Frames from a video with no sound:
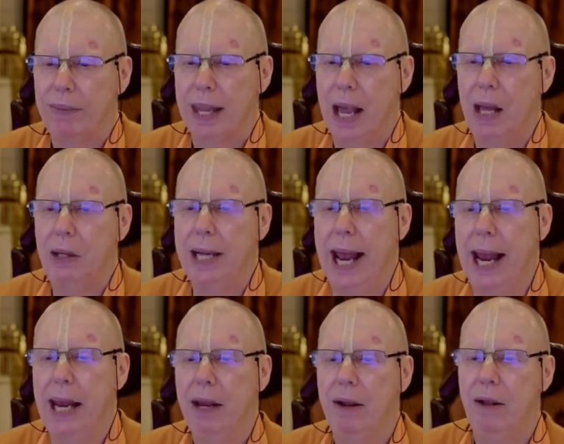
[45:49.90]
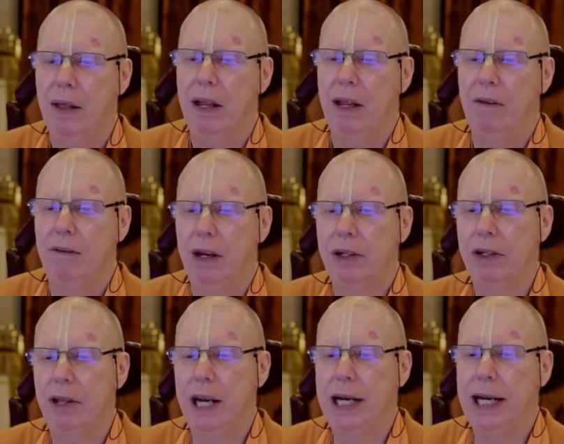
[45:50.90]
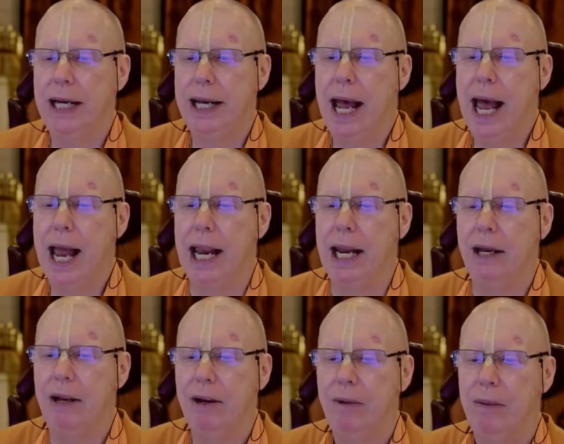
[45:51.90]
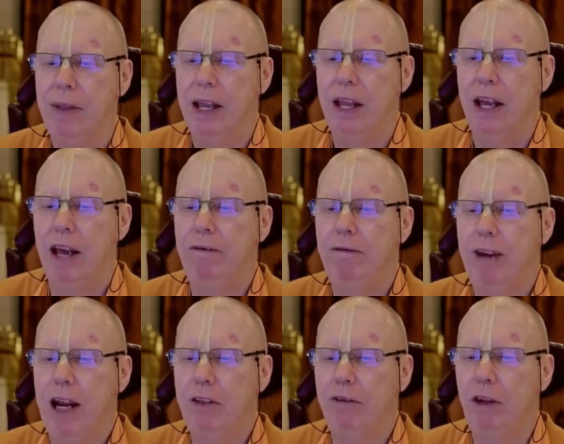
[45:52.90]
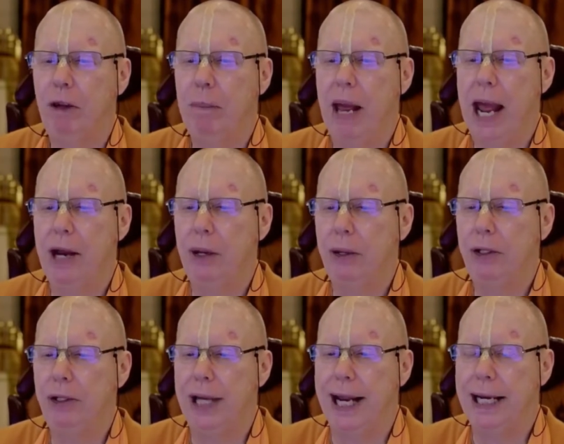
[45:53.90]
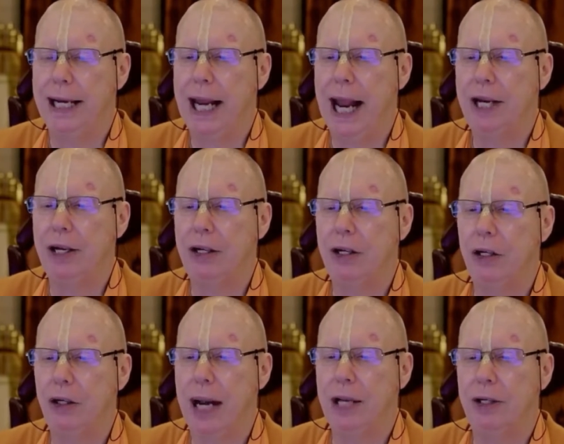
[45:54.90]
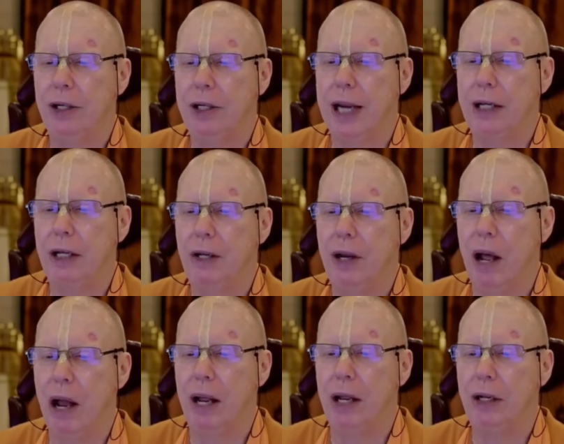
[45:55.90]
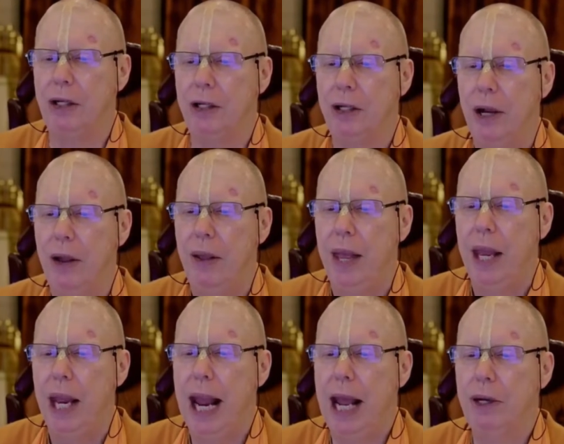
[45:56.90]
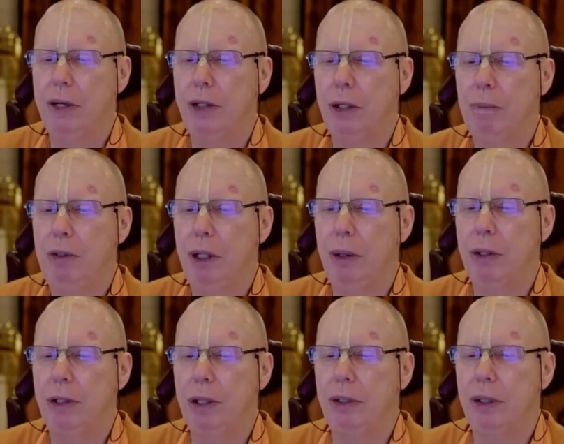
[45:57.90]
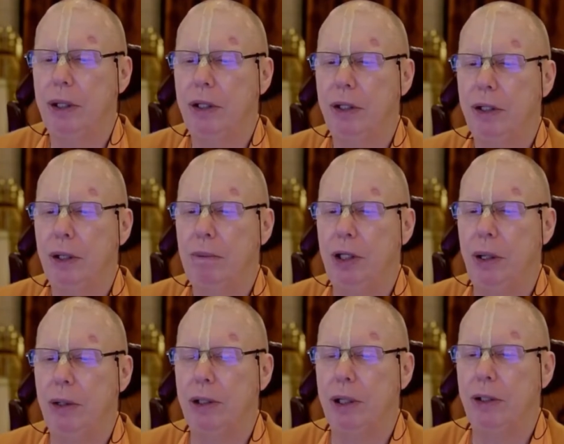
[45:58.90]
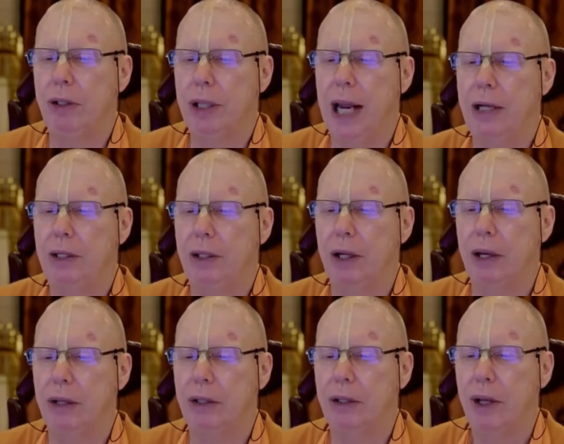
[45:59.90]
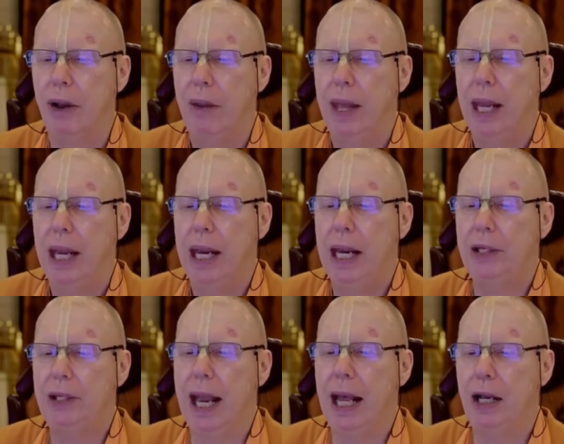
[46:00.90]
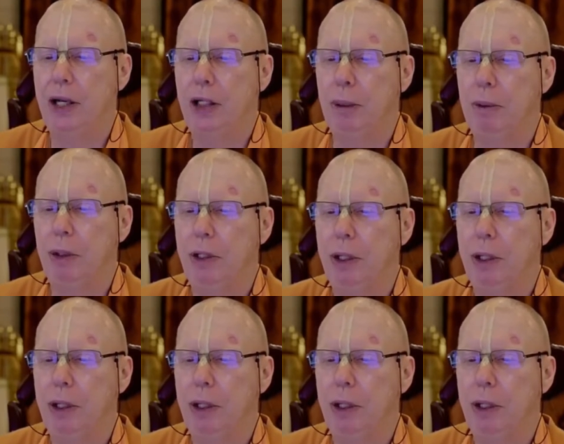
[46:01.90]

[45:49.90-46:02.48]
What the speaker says: Okay, verse 39. A faithful man who's dedicated to transcendental knowledge and who subdues his senses is eligible to